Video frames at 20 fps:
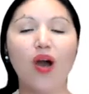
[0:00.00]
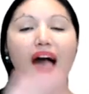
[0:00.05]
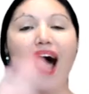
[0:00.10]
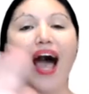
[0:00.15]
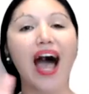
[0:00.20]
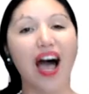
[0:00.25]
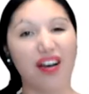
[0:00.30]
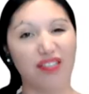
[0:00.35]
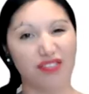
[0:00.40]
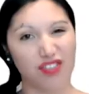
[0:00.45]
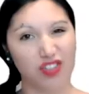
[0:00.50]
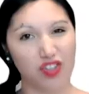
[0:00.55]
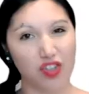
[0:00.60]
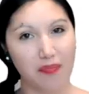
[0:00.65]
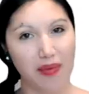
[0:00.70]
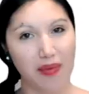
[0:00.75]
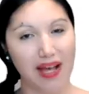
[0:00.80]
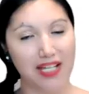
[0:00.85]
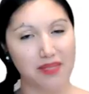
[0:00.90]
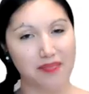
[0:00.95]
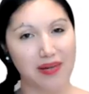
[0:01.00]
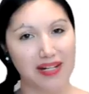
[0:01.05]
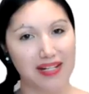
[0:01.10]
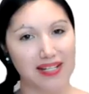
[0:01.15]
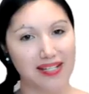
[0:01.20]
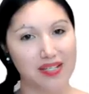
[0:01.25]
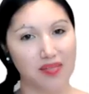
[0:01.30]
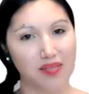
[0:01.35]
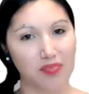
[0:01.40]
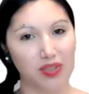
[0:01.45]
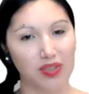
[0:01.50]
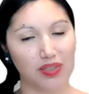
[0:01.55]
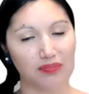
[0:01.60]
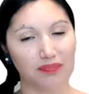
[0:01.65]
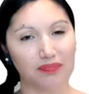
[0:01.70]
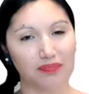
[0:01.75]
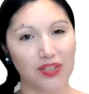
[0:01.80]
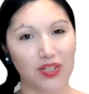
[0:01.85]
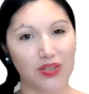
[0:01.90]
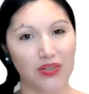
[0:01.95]
after the past participle,
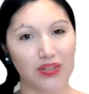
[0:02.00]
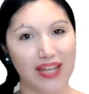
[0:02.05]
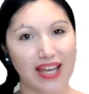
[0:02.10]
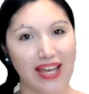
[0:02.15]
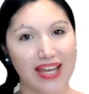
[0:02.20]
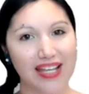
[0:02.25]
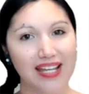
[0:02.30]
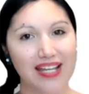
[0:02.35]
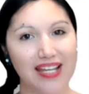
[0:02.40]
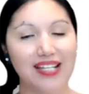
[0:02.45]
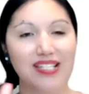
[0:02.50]
okay?